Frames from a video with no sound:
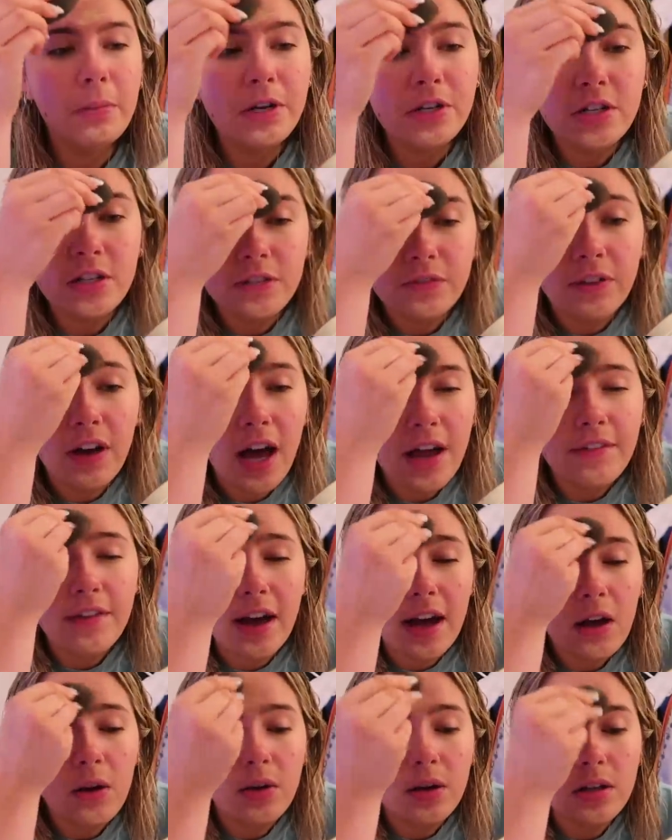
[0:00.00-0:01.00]
Beach is five
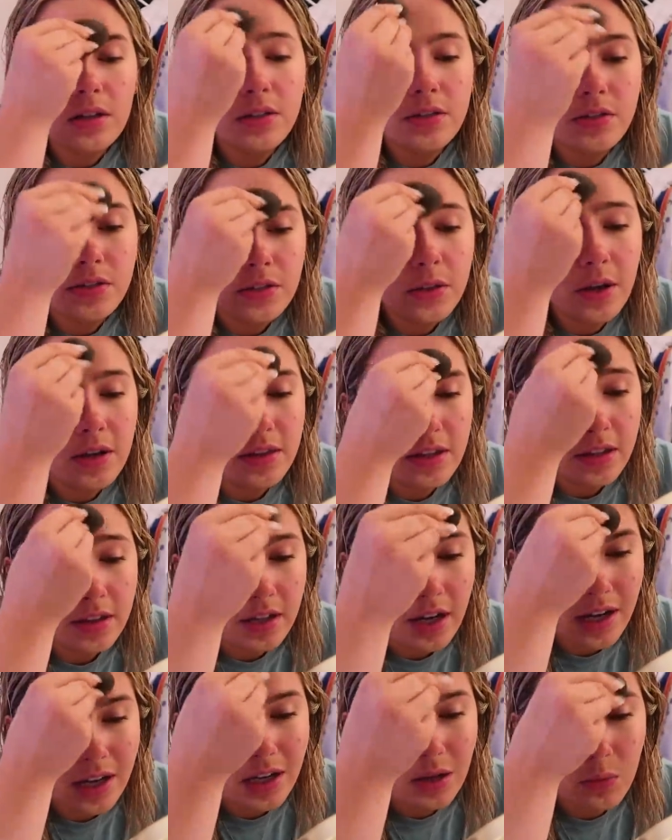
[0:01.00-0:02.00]
hours, so I think
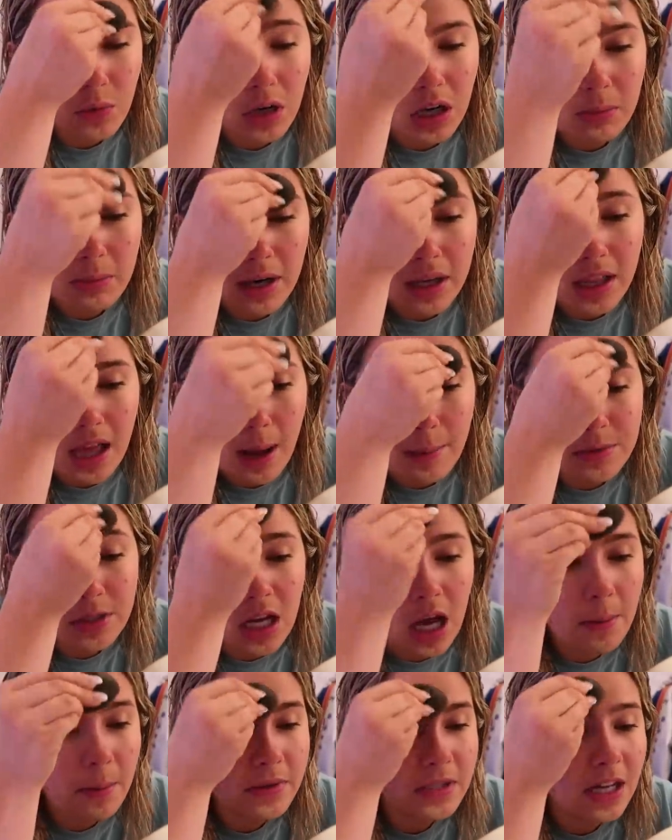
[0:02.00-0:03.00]
that I can work on my
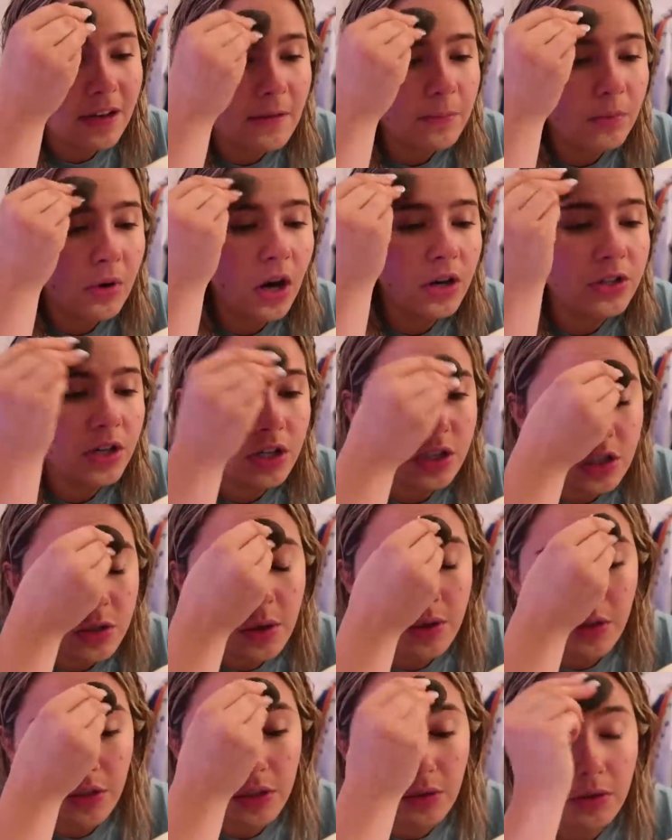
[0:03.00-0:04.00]
laptop because I have a project due
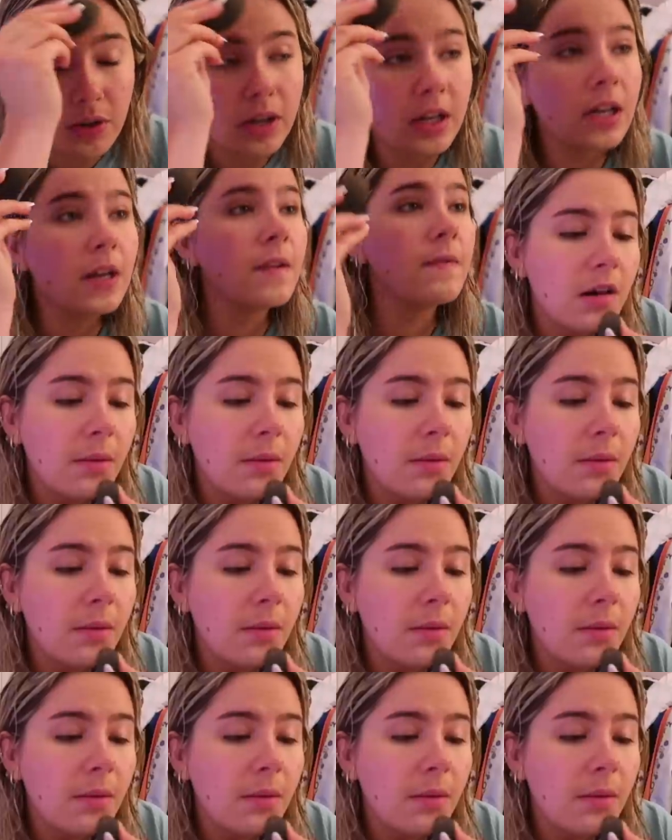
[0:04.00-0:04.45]
at three.